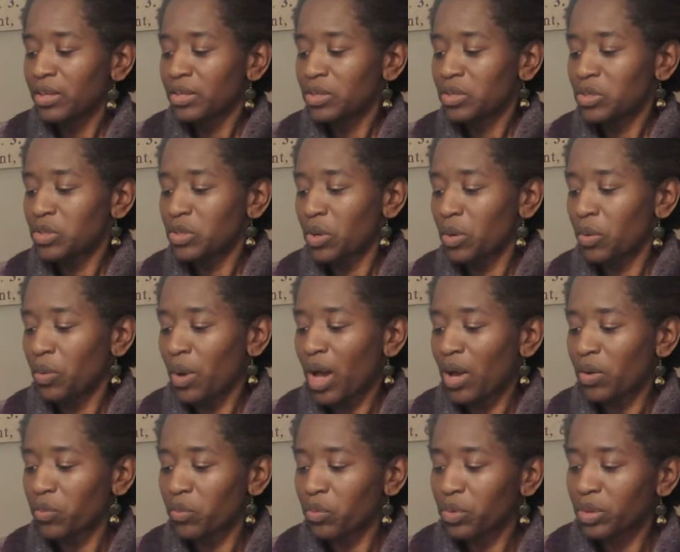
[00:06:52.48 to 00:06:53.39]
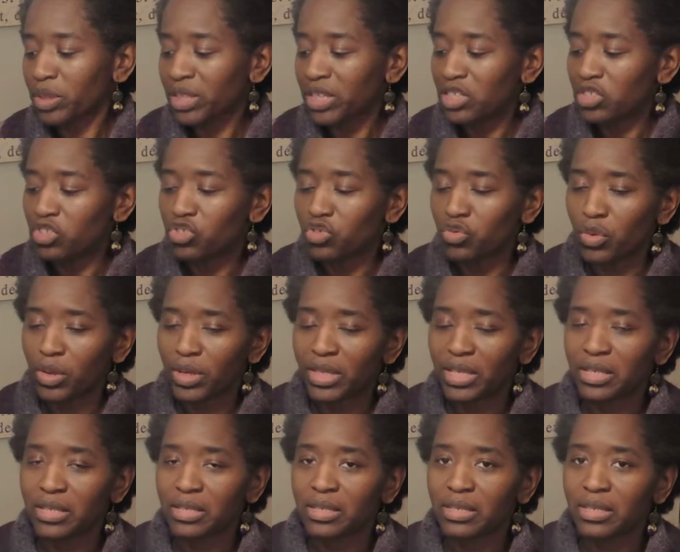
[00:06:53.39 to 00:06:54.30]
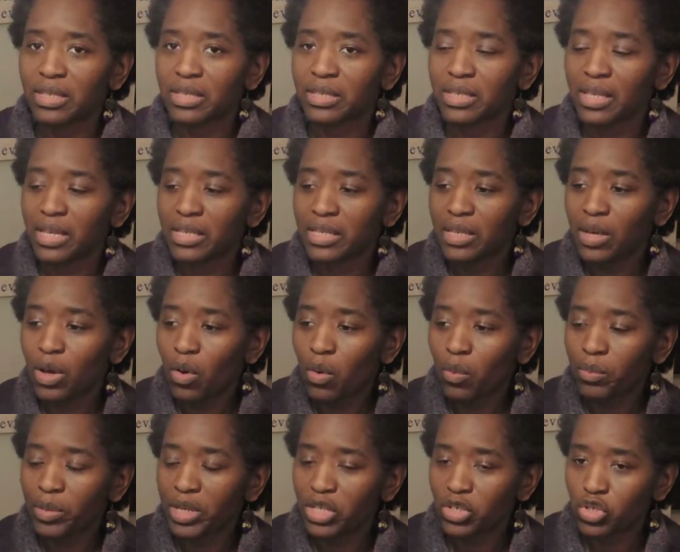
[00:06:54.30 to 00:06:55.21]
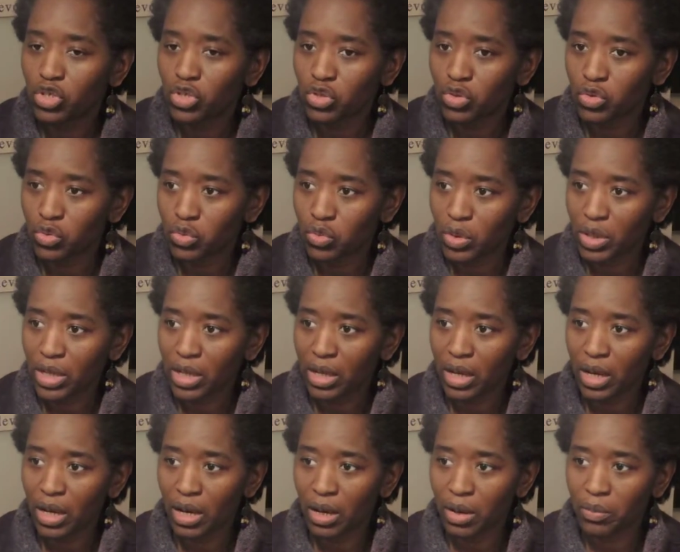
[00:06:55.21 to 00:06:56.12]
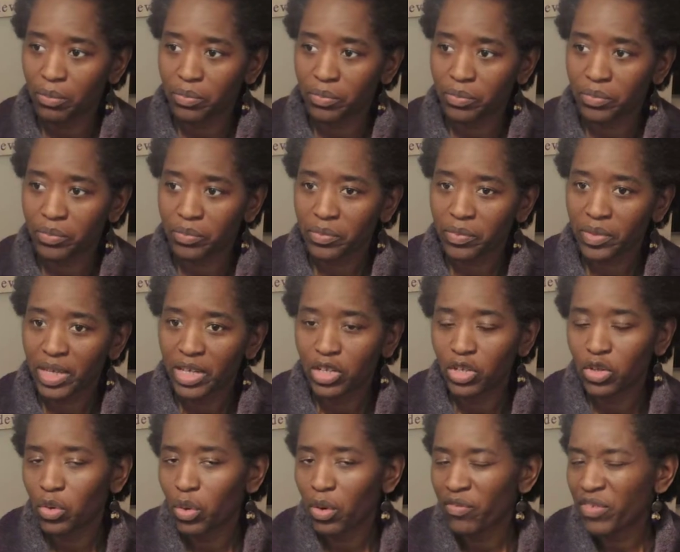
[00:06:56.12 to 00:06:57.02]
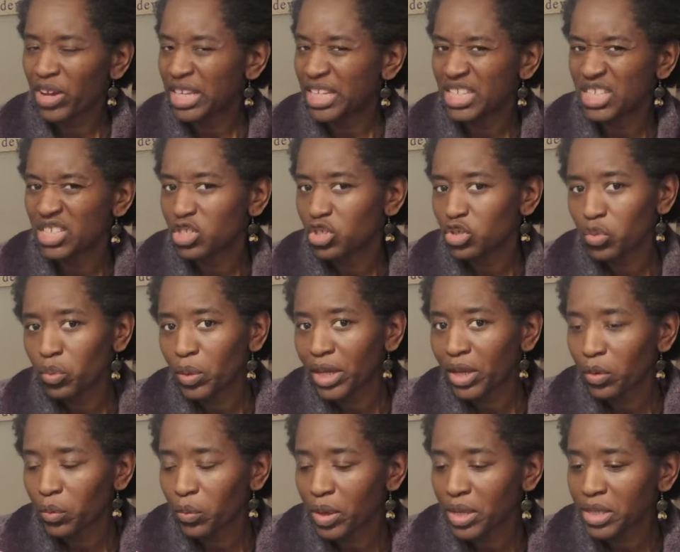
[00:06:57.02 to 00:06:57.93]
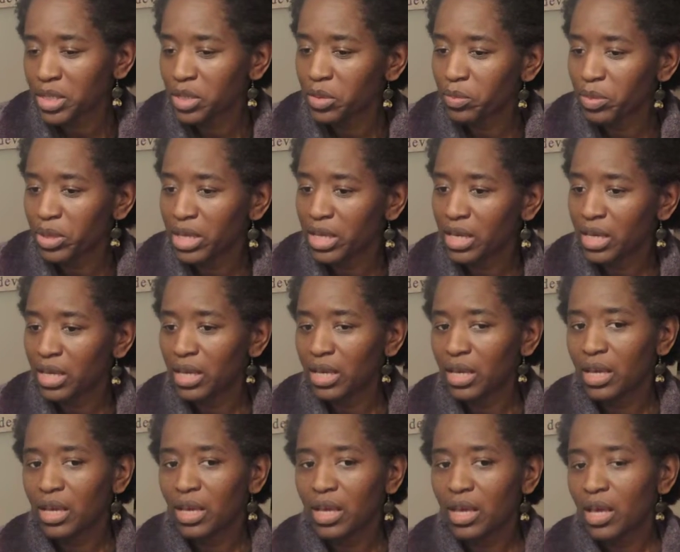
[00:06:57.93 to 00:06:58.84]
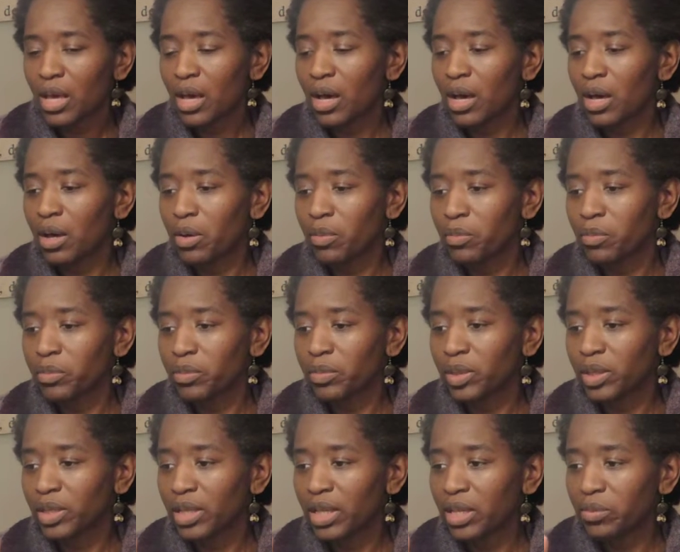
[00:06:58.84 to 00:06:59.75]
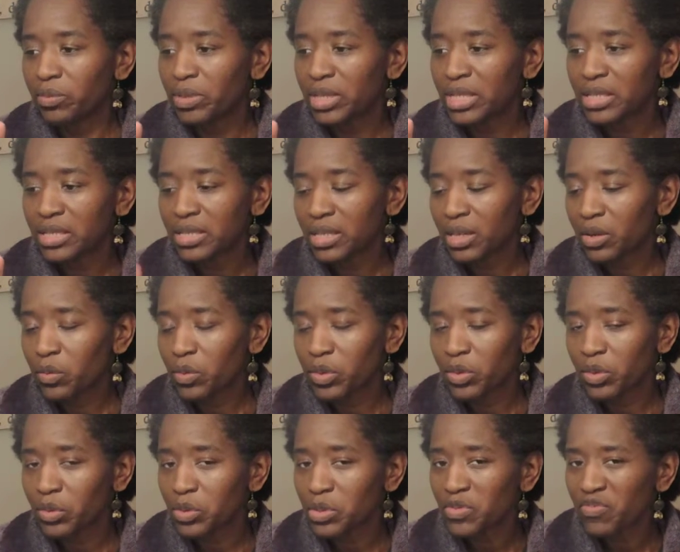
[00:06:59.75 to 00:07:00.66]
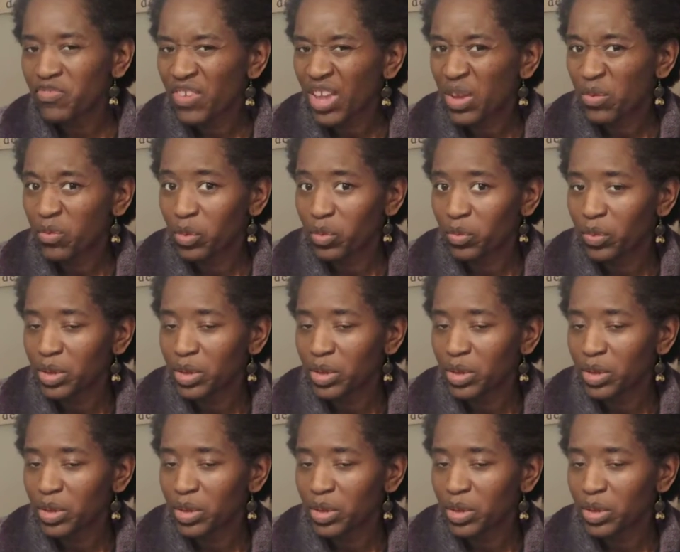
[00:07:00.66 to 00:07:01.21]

So I really enjoy this. This has helped me to know if I need to tweak a recipe, let me stick with those favorite